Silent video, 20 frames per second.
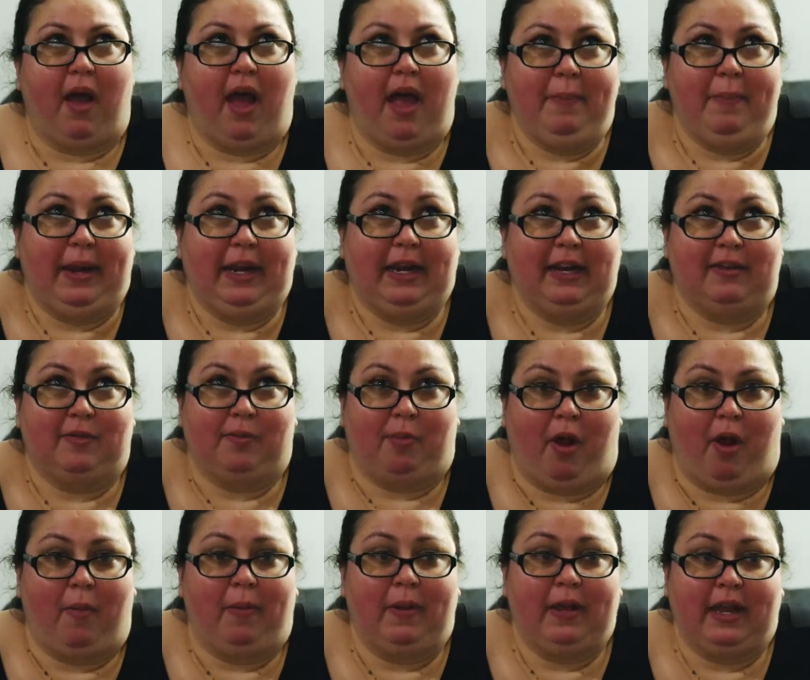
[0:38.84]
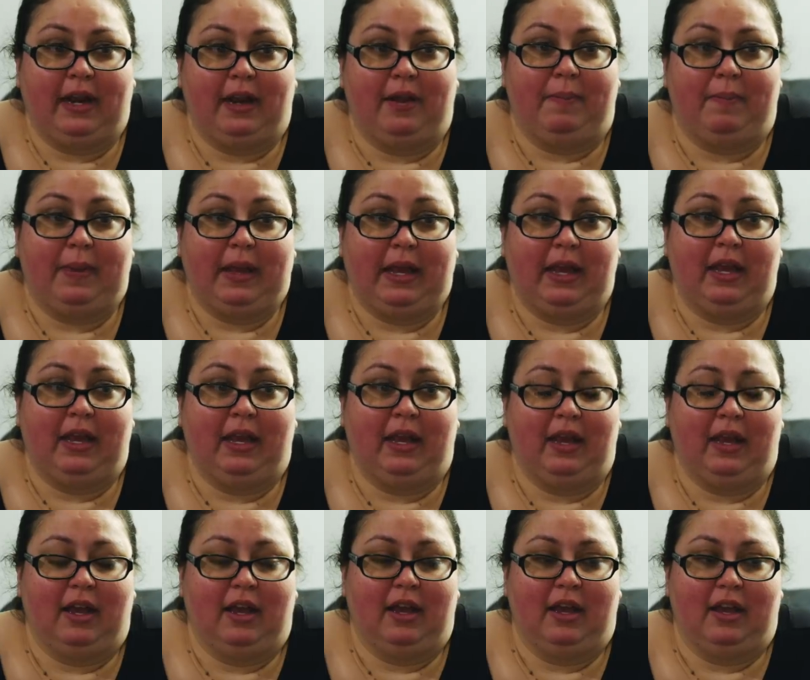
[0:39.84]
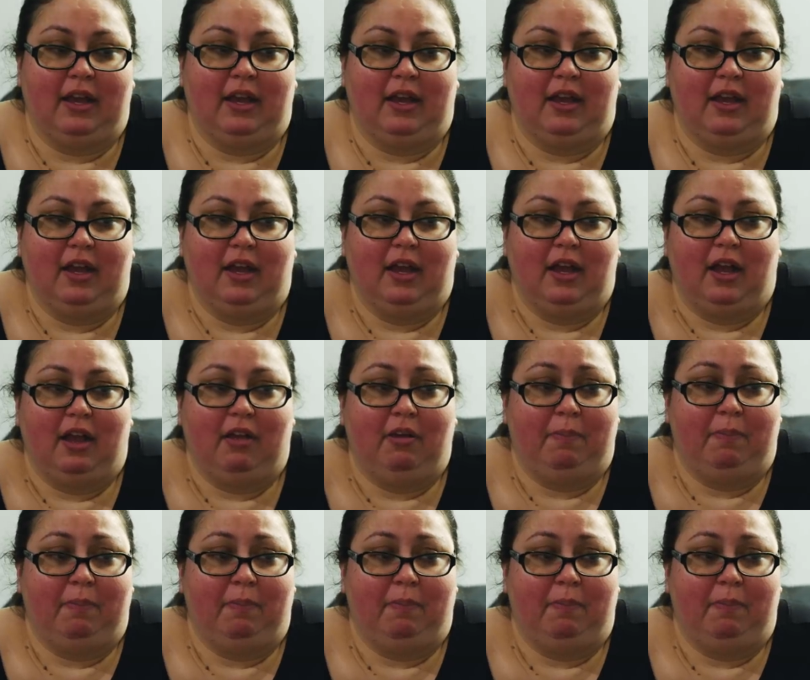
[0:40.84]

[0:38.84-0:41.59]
I mean, it's probably gonna be a